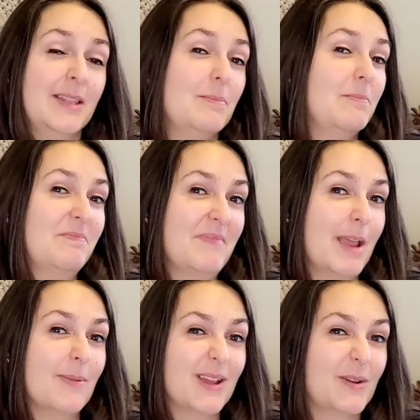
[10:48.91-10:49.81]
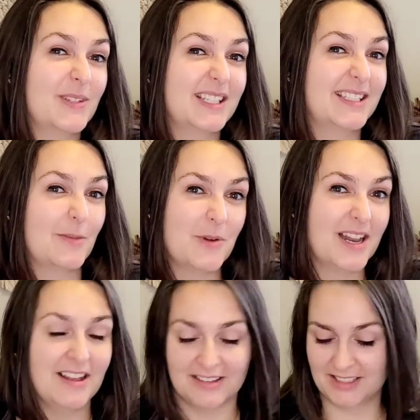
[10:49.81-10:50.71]
maybe it goes to someone
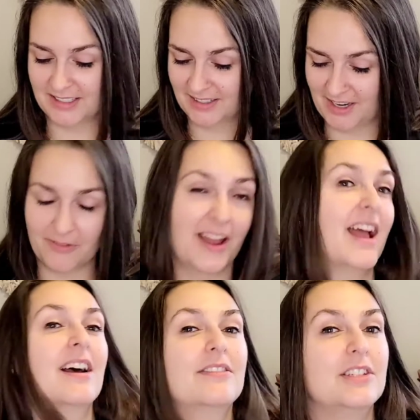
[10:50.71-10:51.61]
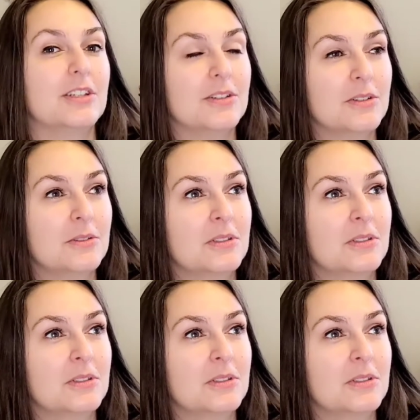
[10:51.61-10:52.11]
else if I have to